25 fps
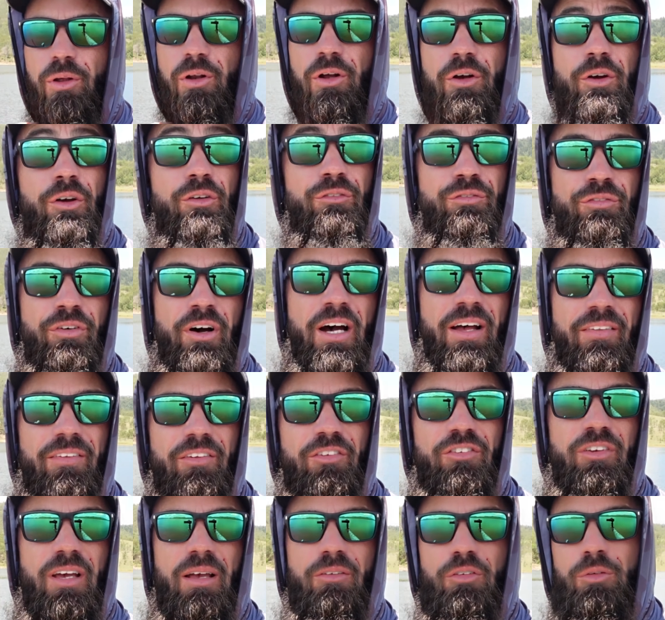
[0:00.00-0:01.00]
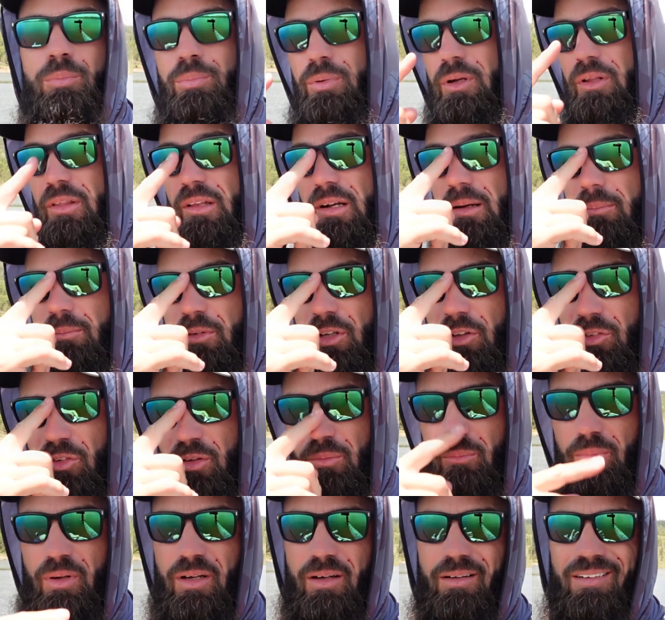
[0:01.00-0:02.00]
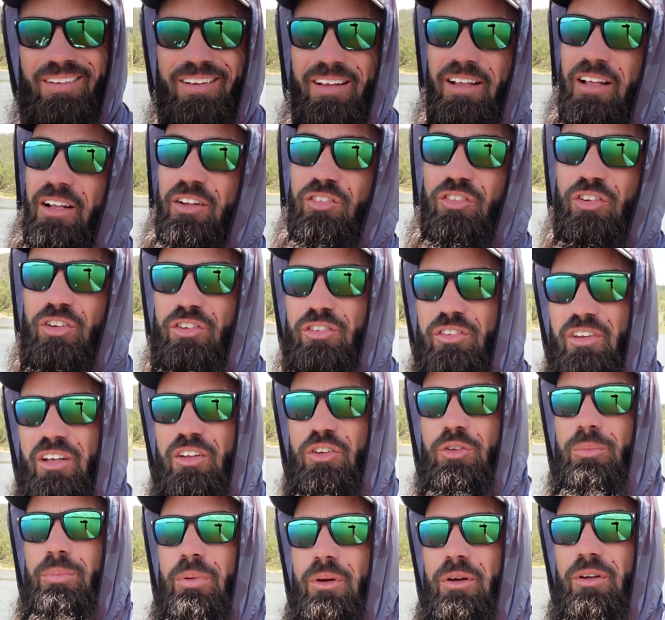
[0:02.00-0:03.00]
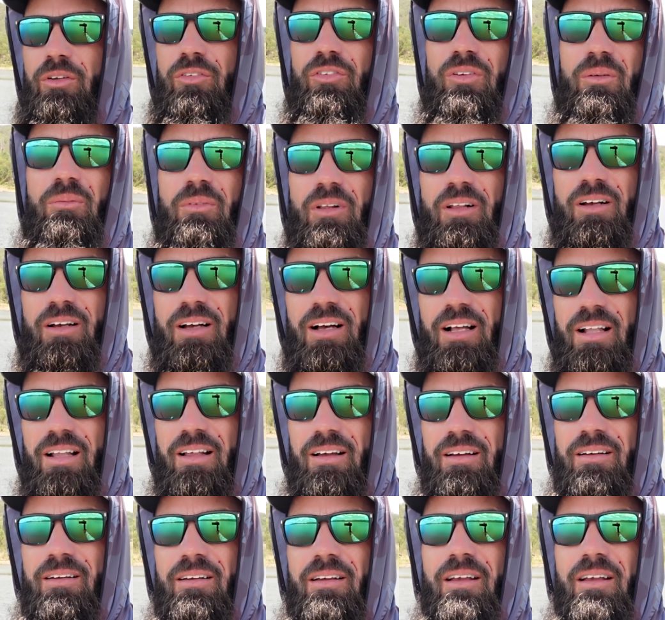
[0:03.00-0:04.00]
I couldn't find the same spoon that I'm using, but just says spoon, similar colour.